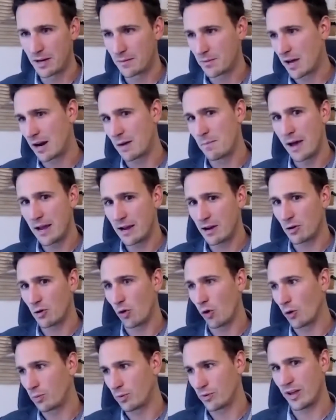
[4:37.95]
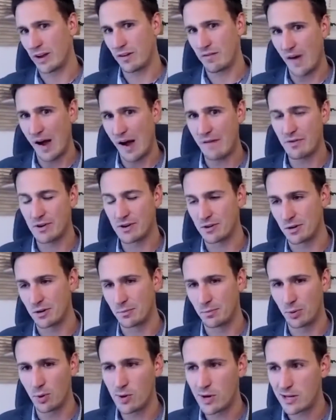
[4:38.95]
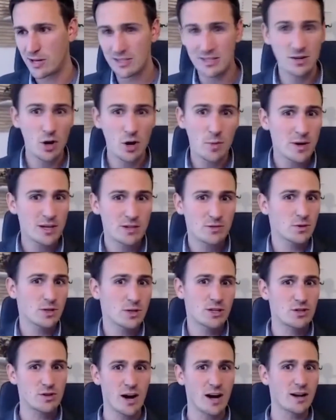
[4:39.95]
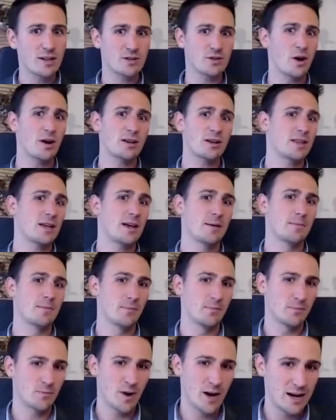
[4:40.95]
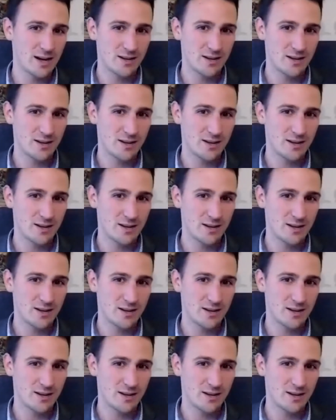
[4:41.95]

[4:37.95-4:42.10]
I'm not a mega corp with like 500 employees, and nobody's really trying to target them, right?